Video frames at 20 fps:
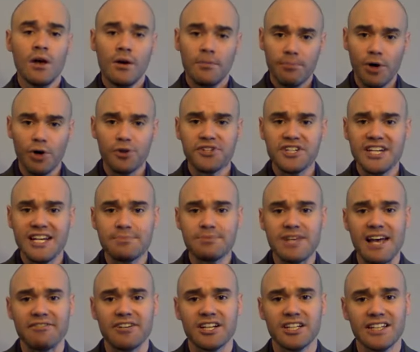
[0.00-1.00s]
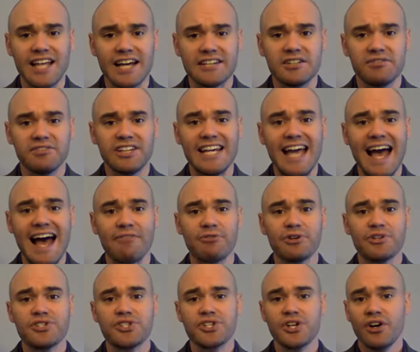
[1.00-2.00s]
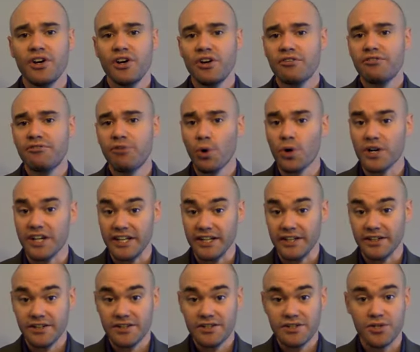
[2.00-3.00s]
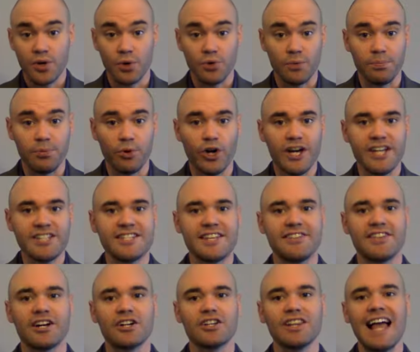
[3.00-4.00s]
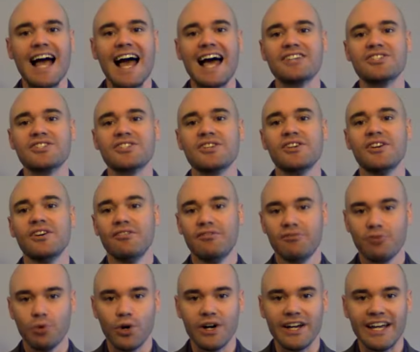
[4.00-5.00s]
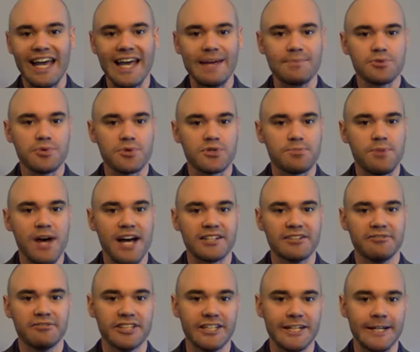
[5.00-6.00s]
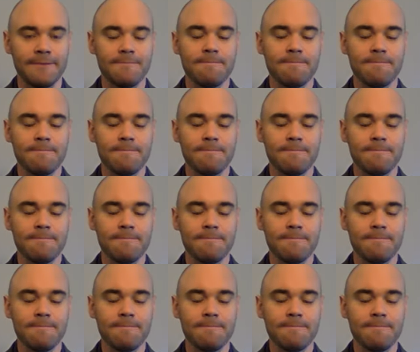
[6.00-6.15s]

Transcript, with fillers: Both teams have collectively averaged 40 total points in their last four games, respectively.